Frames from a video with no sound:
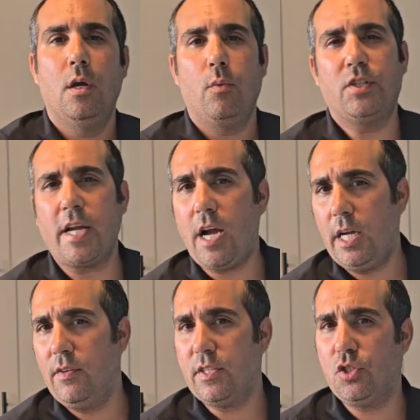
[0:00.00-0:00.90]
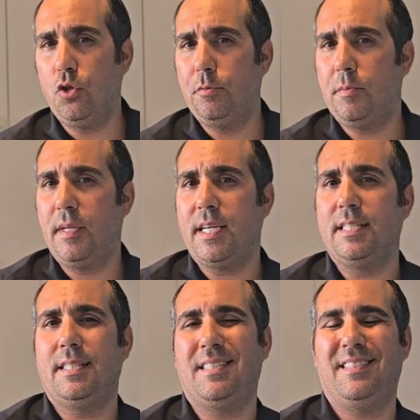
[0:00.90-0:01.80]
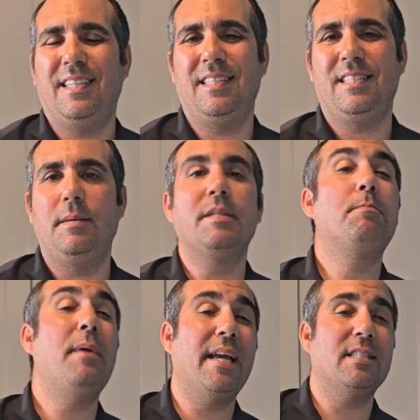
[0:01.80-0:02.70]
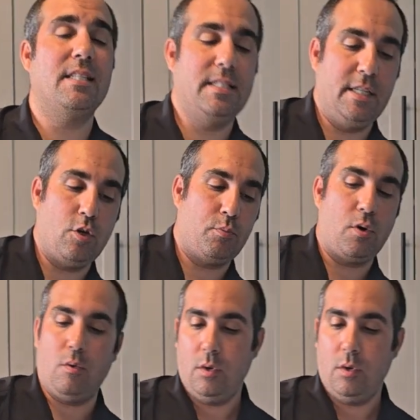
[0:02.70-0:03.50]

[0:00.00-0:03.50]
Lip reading: which I kind of assumed because it didn't seem as big as the Seagull Pro.